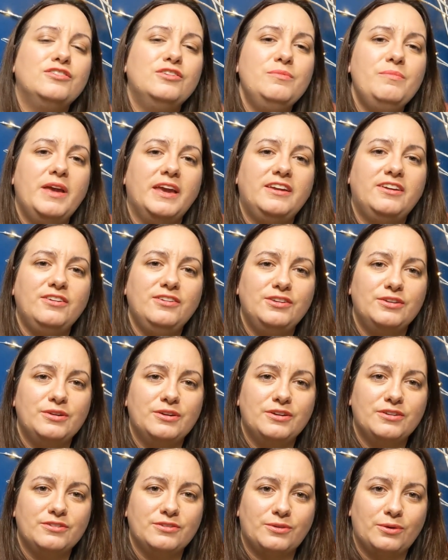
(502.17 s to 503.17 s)
to make your New
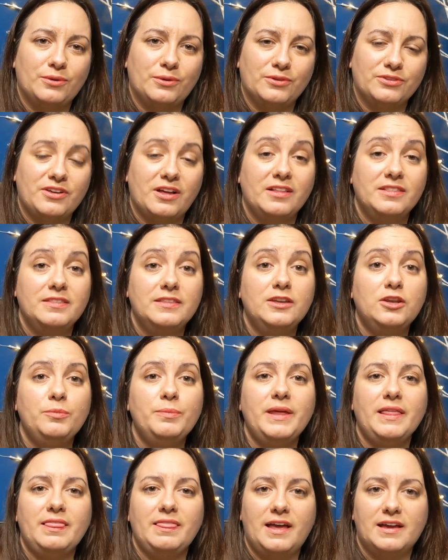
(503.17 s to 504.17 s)
Year's goals a little
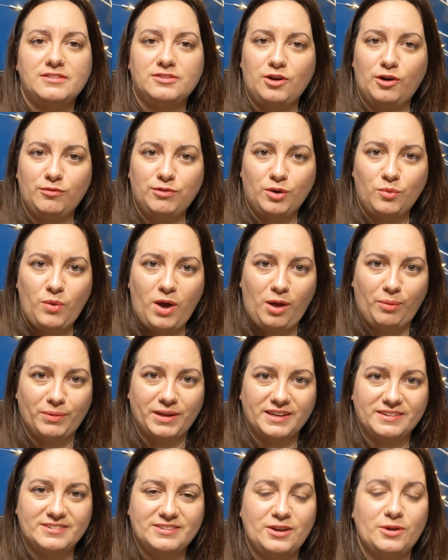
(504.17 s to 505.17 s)
bit less
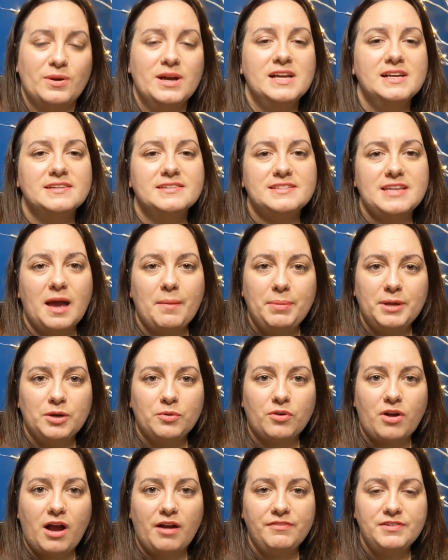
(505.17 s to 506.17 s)
overwhelming. So stop
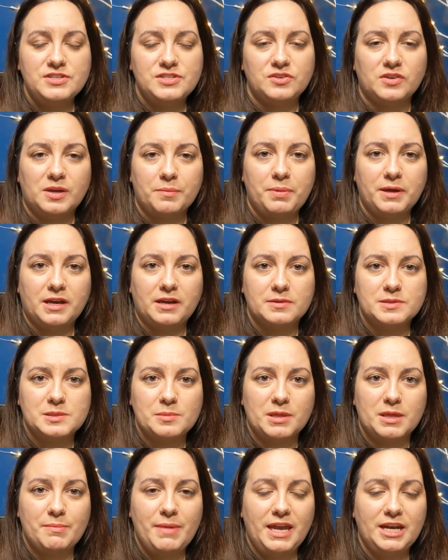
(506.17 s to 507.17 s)
into our office. You can pick up
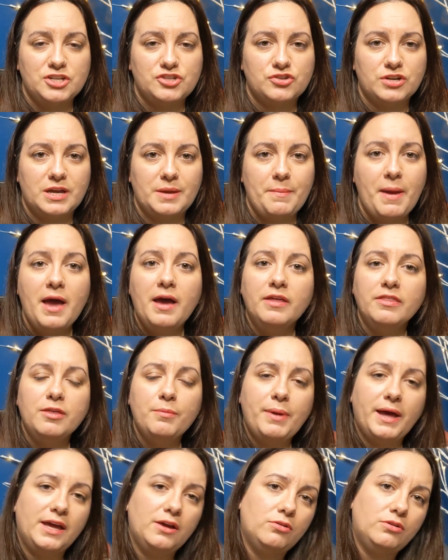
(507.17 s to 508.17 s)
some of the Metatrim, the
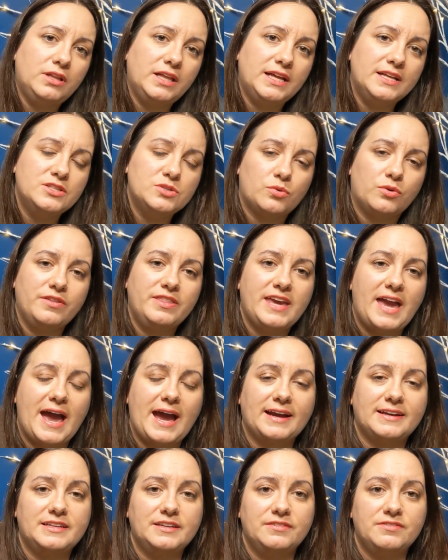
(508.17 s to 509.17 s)
BioCleanse, or the
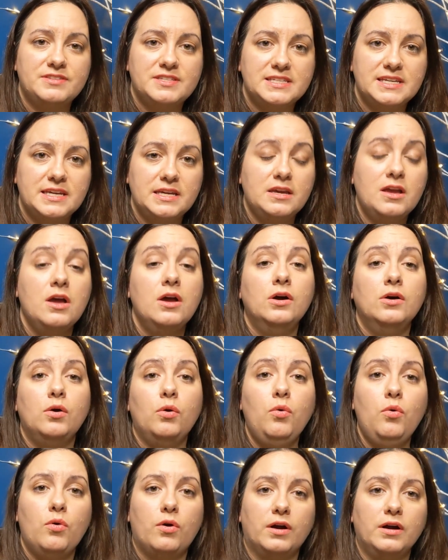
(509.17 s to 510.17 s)
ActiveC,
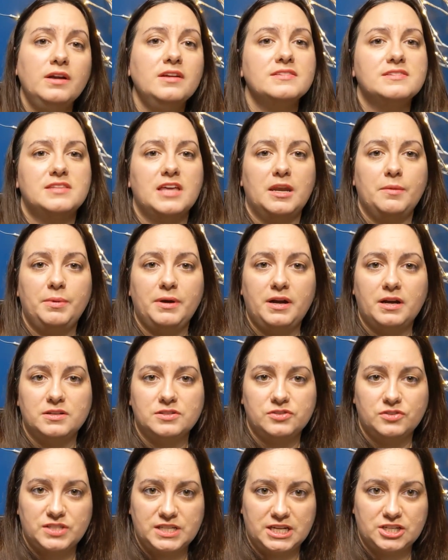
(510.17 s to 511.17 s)
or set up a
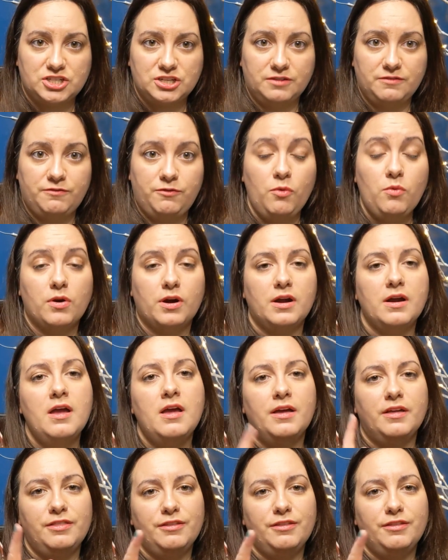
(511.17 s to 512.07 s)
consultation for